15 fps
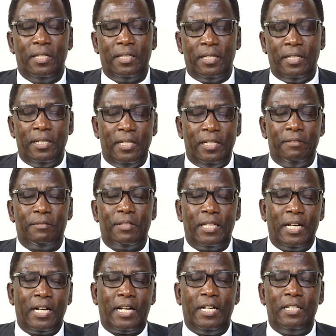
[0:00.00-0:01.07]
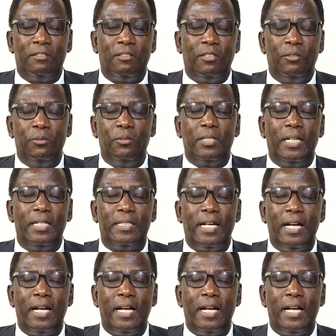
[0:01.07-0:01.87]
They left their country. Look at